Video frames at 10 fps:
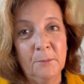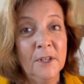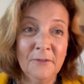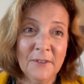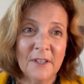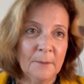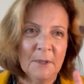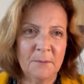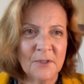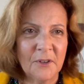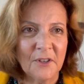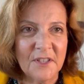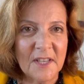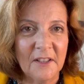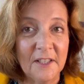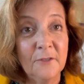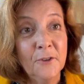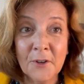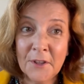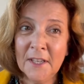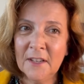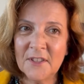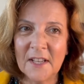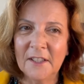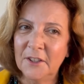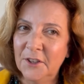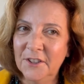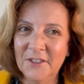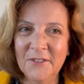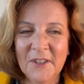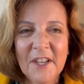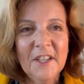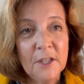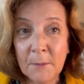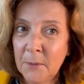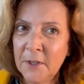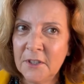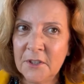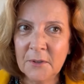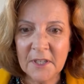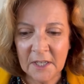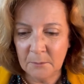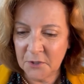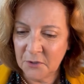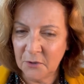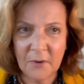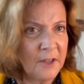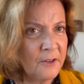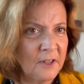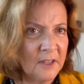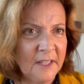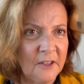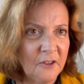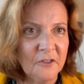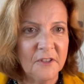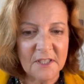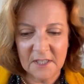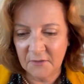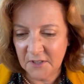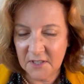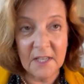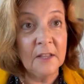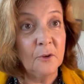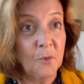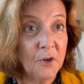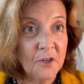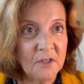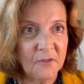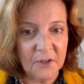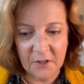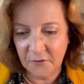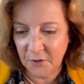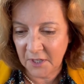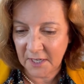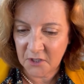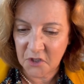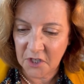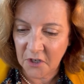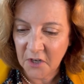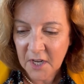But selling. If you are thinking of selling, you might want to do it sooner rather than later if it's in the works for the next year.